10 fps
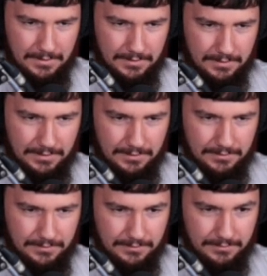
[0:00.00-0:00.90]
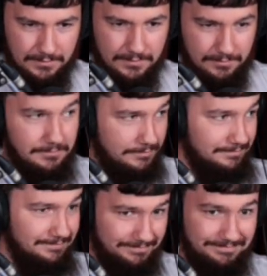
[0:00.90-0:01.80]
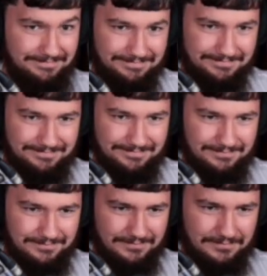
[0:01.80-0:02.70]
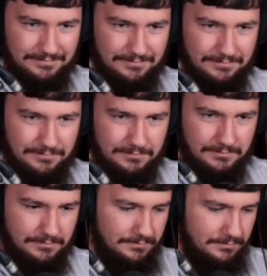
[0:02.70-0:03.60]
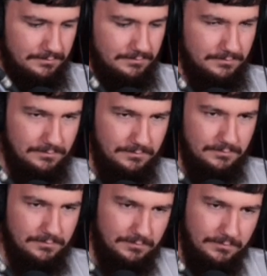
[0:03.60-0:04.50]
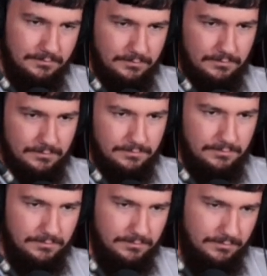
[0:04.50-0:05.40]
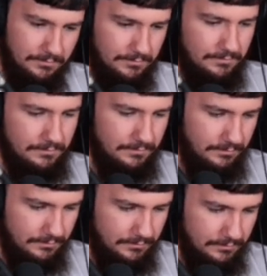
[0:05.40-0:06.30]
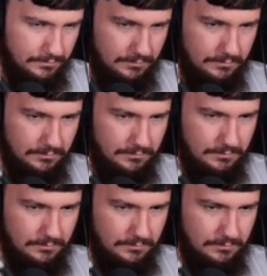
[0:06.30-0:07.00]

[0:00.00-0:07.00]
No words are spoken by the person on screen.